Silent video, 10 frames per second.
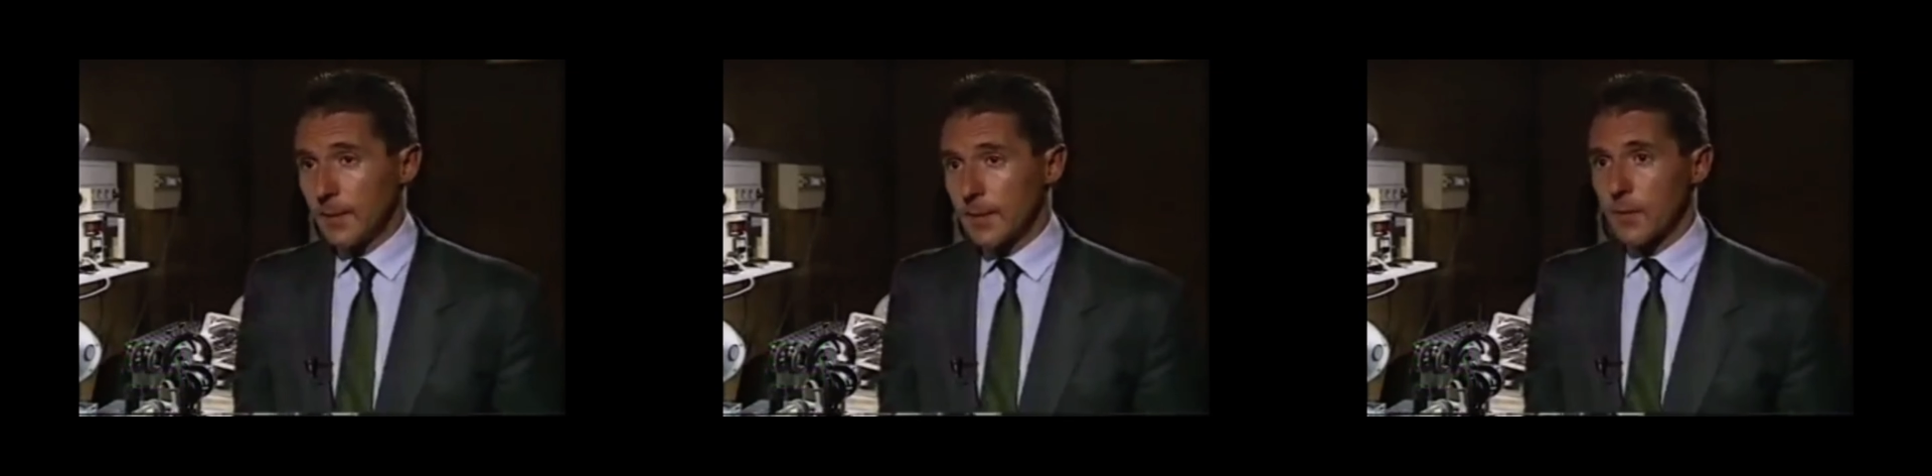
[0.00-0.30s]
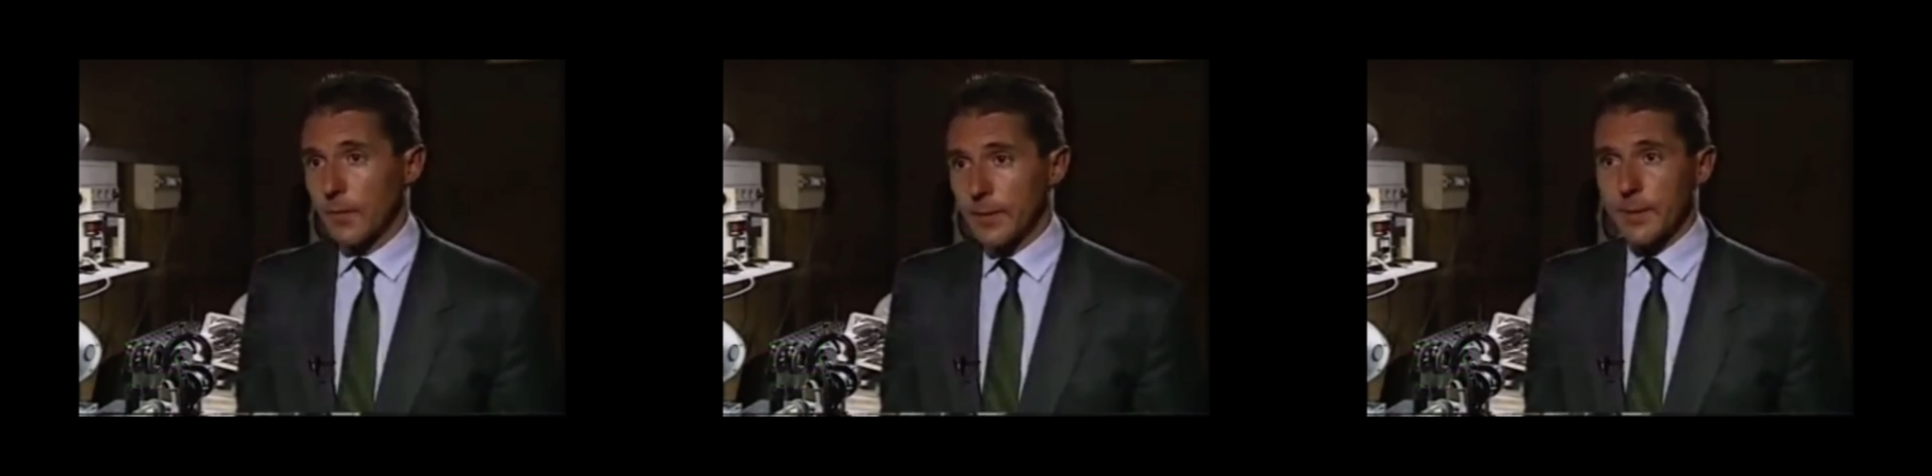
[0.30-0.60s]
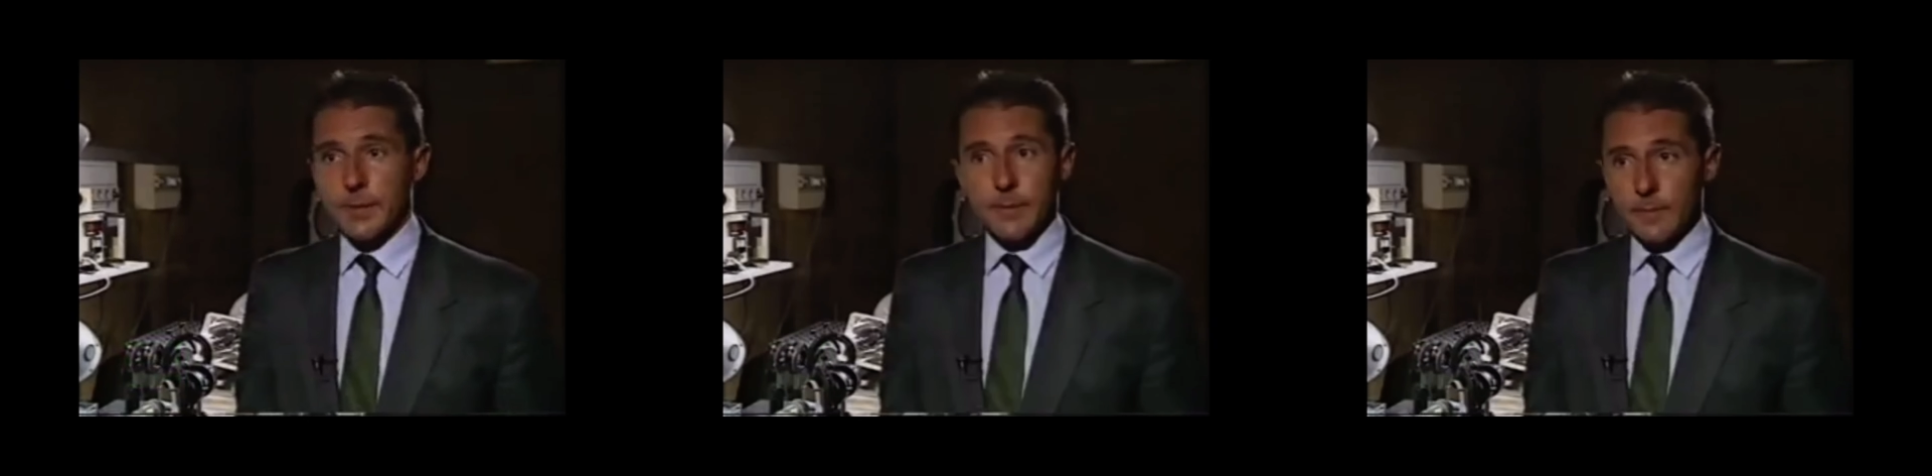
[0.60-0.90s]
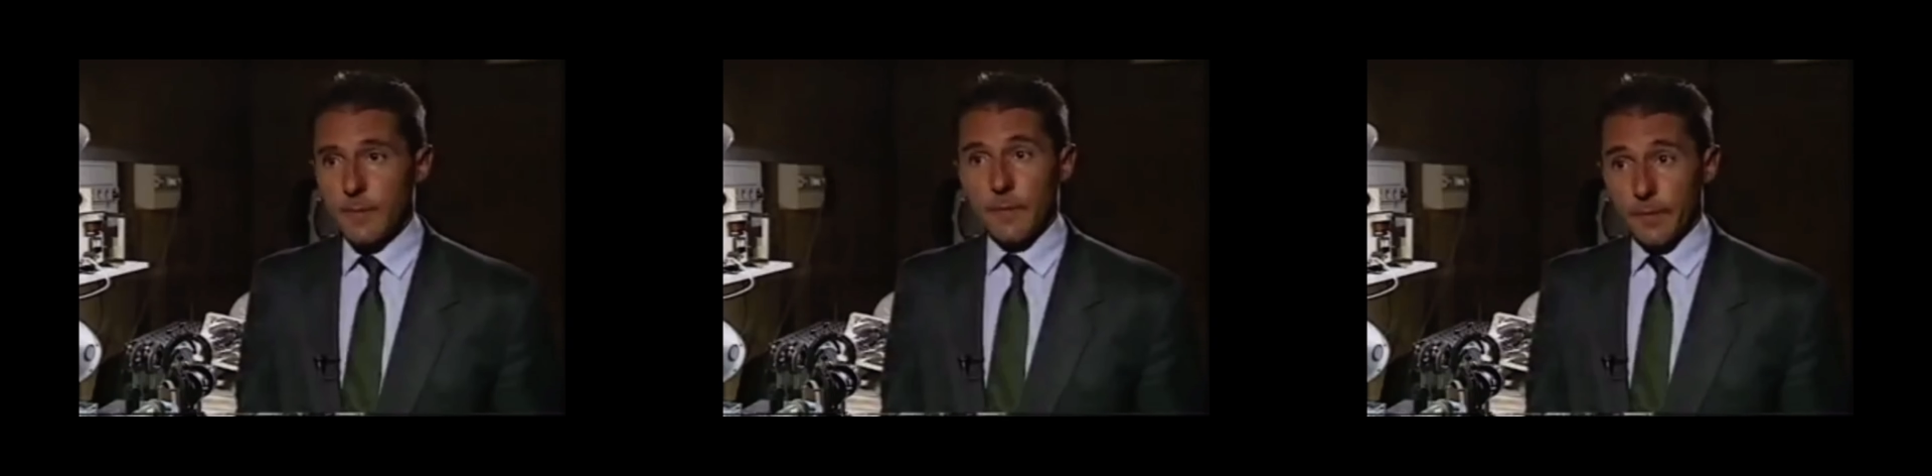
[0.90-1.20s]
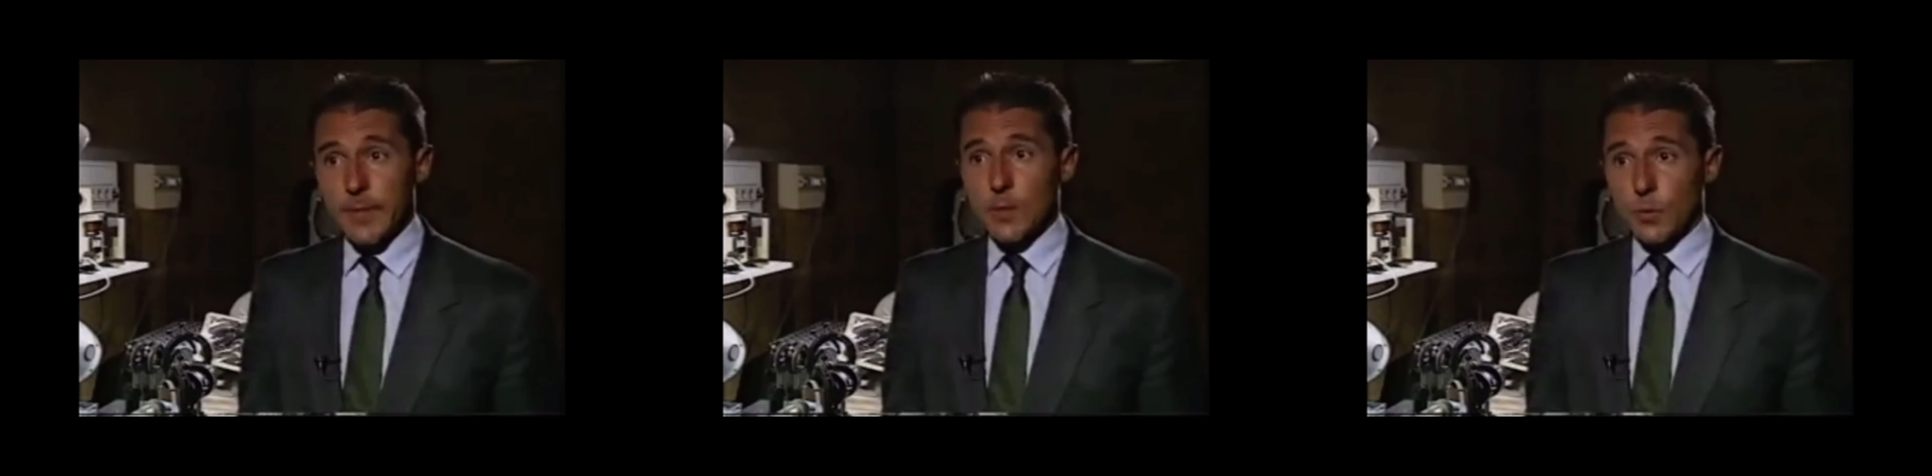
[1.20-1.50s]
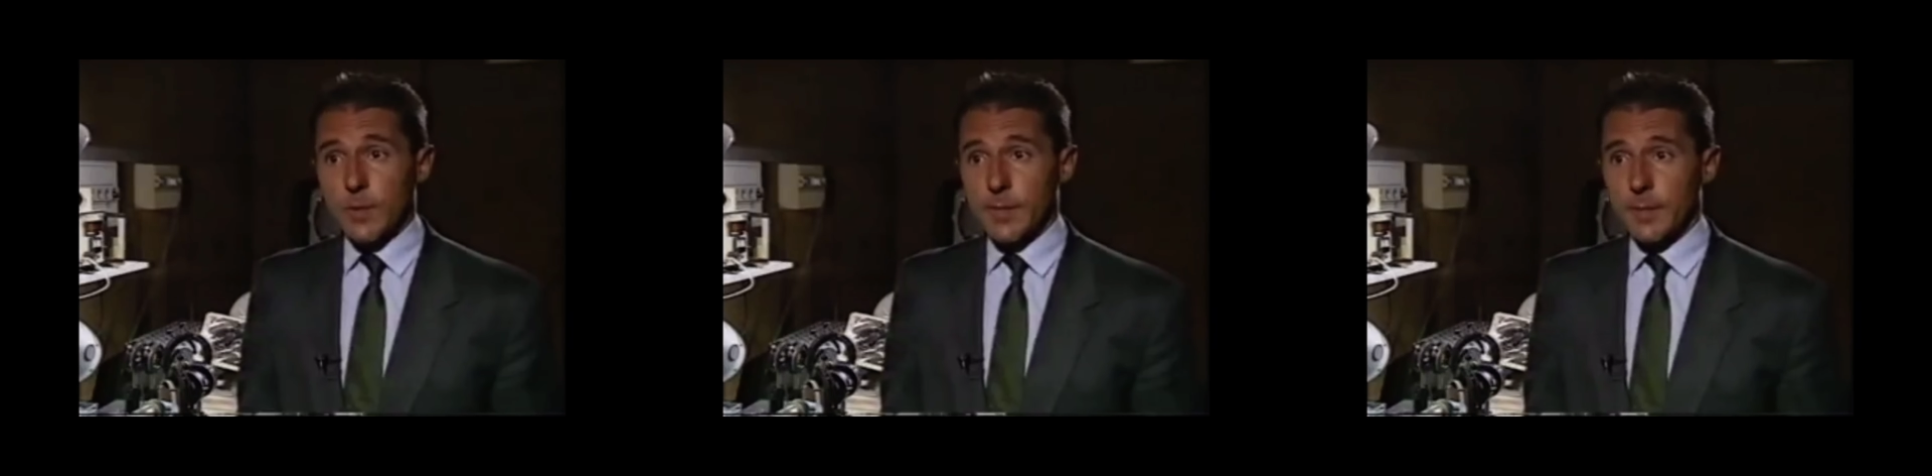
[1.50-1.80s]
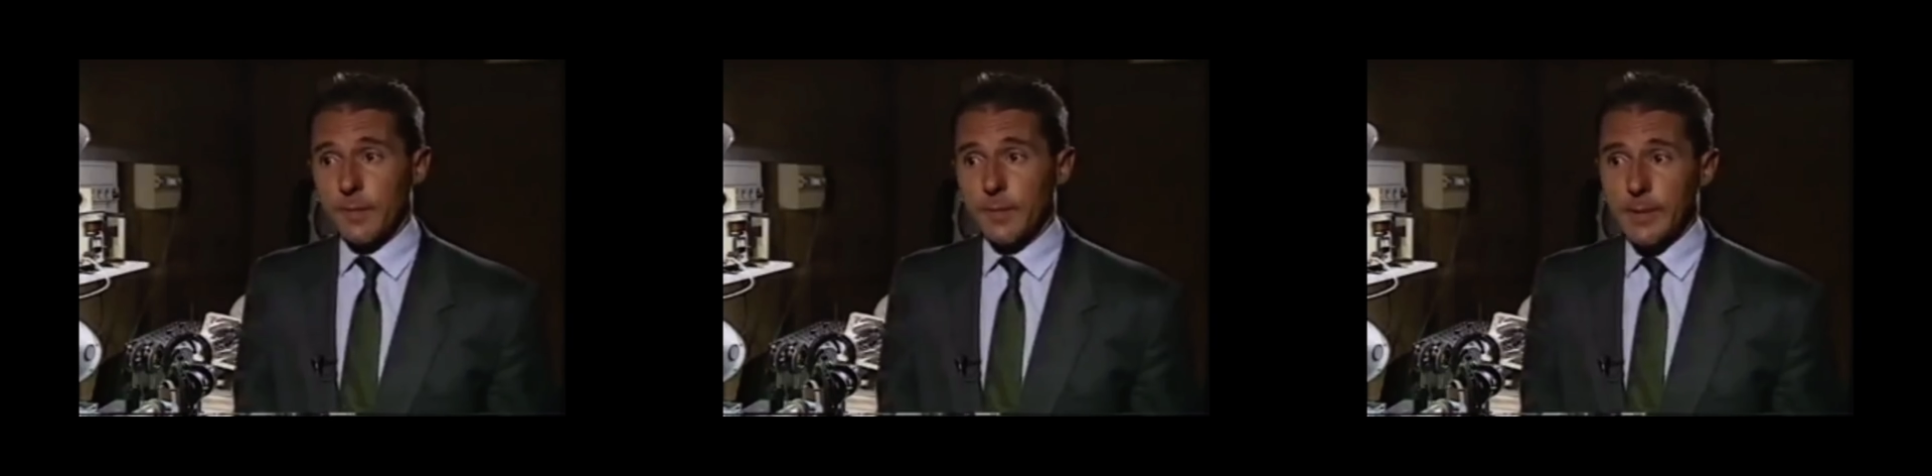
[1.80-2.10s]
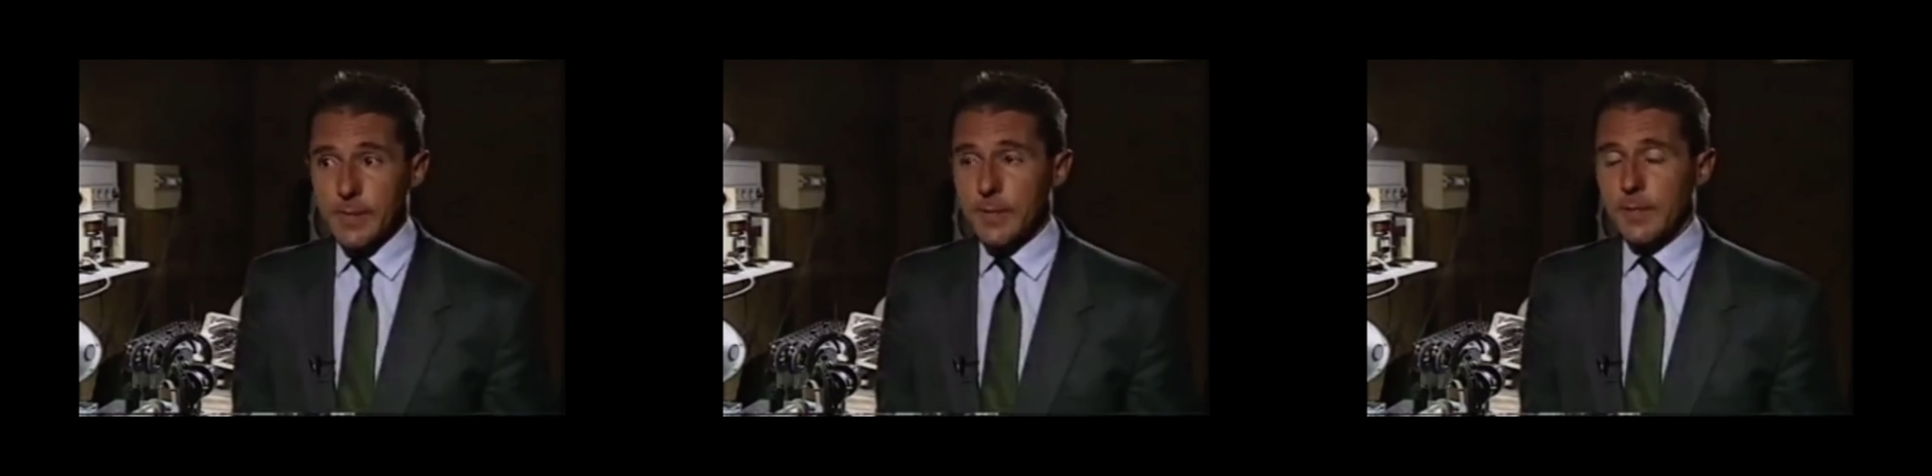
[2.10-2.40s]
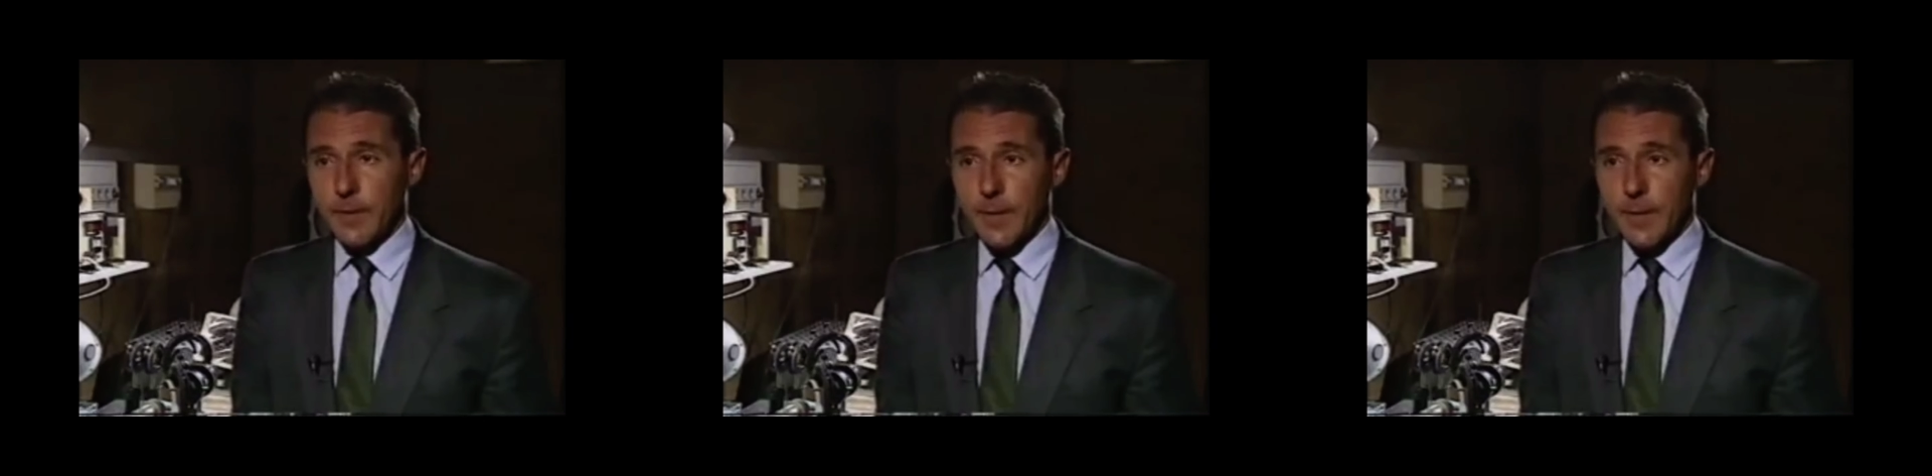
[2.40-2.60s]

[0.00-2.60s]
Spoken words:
So this was the decisive